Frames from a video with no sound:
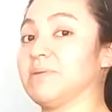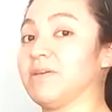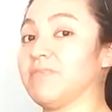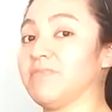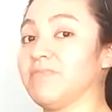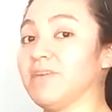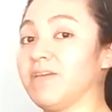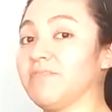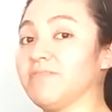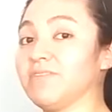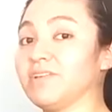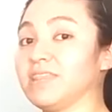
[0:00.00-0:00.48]
my
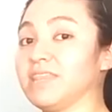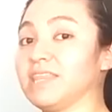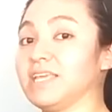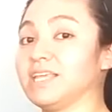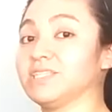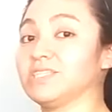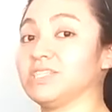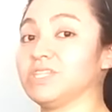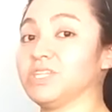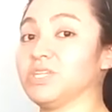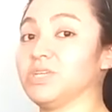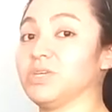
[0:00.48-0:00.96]
favorite
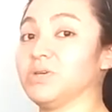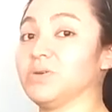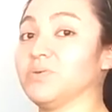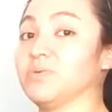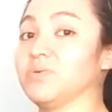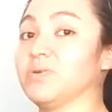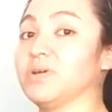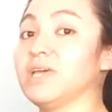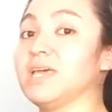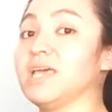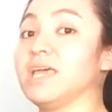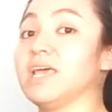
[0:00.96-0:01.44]
thing to
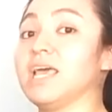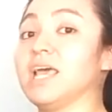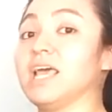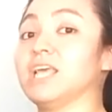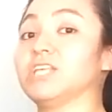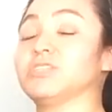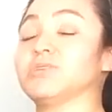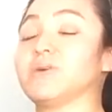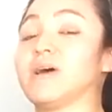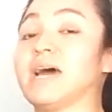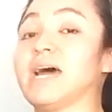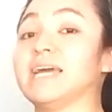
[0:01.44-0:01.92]
do,
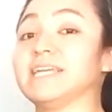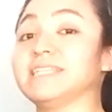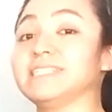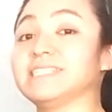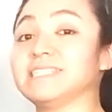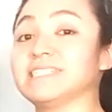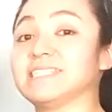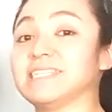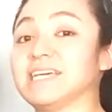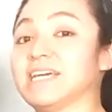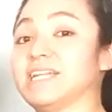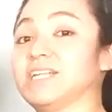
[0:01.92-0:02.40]
and so I
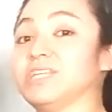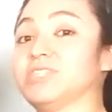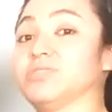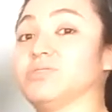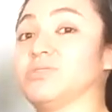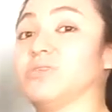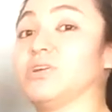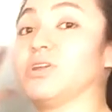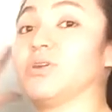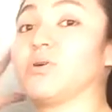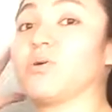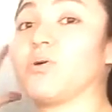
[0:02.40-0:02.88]
decided
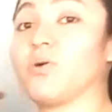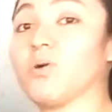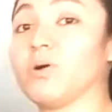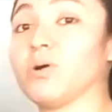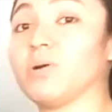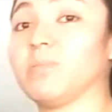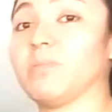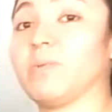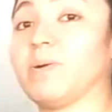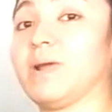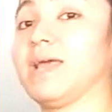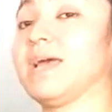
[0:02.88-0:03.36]
to
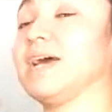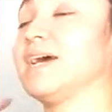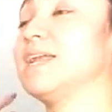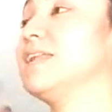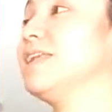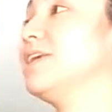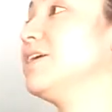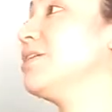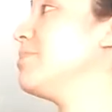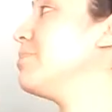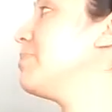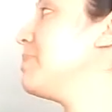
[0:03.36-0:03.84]
incorporate a
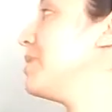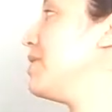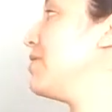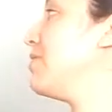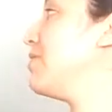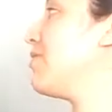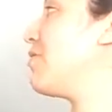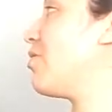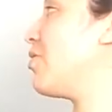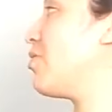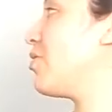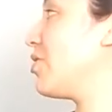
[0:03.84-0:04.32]
little bit
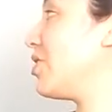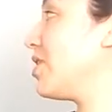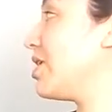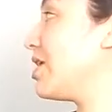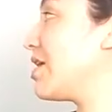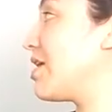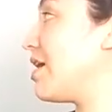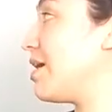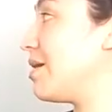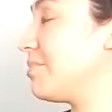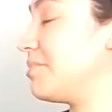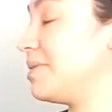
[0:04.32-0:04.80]
of
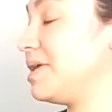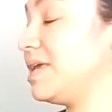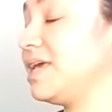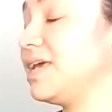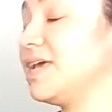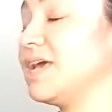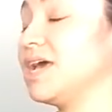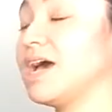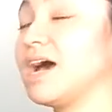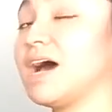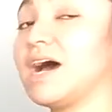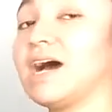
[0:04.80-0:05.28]
origami